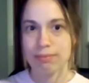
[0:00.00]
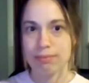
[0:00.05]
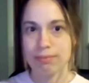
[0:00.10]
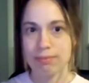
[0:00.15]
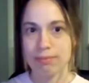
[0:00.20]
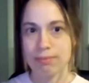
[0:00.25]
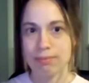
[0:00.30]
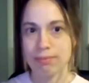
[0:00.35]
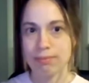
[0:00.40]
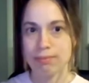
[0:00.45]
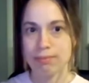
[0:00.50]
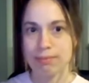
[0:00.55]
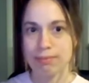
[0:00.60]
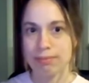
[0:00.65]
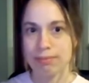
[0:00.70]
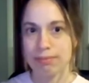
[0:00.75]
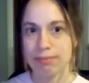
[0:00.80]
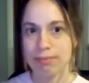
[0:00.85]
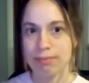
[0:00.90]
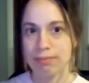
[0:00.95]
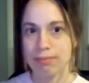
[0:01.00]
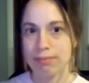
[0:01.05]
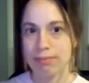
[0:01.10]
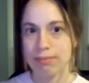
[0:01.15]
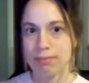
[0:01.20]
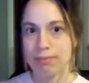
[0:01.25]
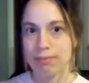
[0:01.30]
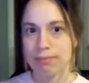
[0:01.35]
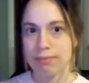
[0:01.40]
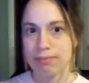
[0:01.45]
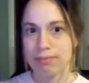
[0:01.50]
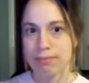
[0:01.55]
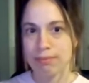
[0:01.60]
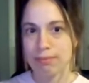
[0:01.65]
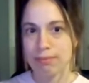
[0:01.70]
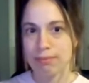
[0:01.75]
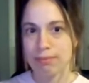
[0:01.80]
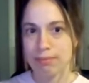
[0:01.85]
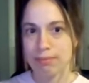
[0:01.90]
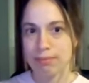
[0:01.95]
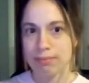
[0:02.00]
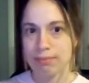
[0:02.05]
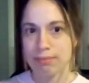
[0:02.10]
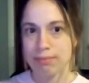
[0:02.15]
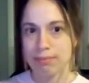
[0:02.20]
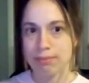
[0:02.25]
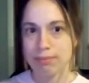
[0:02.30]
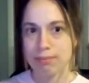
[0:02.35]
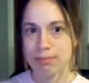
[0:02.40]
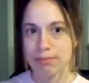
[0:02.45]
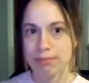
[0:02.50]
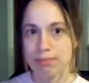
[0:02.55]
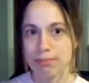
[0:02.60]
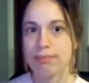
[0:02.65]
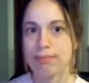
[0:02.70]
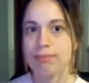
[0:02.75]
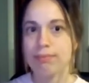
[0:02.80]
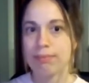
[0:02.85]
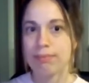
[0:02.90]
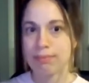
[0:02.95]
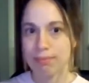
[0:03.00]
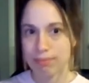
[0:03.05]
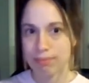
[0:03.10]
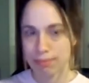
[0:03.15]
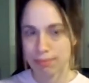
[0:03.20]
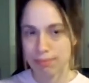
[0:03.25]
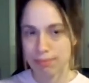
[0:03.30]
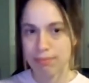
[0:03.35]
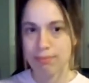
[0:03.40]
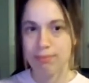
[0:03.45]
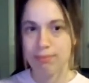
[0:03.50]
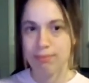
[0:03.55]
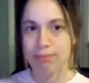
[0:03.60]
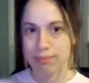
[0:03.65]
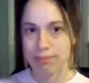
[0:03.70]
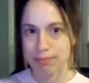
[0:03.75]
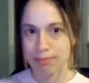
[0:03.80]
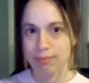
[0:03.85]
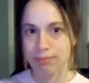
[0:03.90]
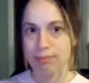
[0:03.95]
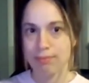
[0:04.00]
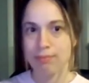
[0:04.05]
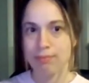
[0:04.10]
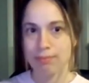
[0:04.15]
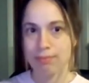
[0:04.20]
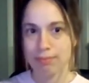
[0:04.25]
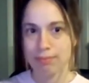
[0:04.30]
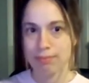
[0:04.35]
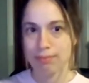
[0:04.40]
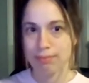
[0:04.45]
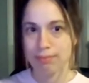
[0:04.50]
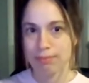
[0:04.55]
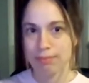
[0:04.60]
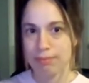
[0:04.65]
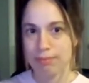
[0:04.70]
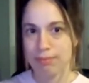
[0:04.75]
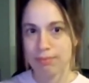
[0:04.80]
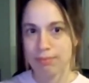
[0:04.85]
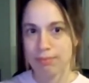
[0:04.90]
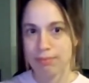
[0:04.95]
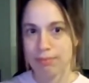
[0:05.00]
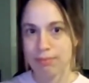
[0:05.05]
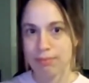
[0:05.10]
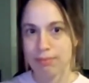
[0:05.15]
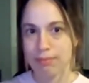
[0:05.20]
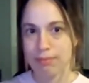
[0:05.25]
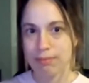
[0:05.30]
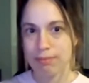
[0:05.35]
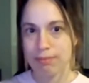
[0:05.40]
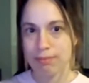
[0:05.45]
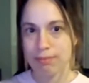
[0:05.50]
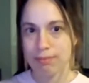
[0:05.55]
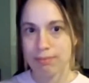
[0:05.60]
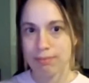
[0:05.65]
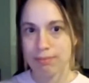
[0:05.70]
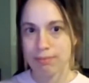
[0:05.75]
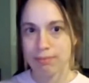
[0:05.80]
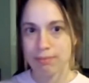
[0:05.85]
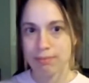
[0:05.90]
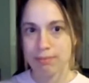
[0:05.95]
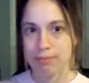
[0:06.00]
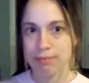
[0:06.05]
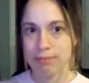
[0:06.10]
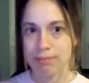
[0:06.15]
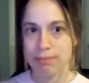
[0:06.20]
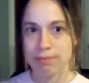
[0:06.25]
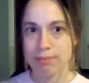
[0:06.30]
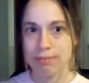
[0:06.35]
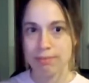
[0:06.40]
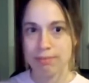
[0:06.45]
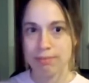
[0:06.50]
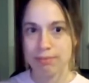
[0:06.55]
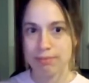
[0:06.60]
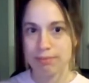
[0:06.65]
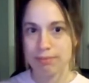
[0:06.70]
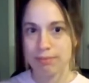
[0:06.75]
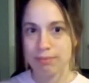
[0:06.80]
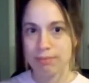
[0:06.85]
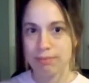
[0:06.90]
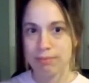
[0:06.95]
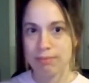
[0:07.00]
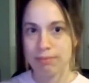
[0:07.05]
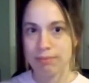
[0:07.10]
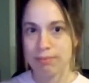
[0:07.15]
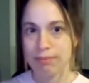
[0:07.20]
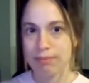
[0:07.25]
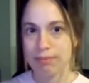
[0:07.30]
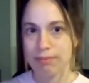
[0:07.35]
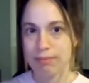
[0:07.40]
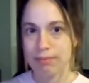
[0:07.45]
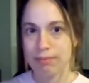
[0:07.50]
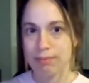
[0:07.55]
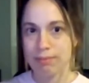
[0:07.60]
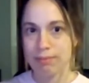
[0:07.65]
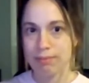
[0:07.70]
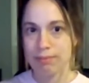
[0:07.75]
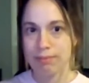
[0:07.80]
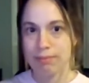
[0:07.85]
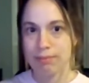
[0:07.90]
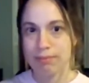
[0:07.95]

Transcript: (silent)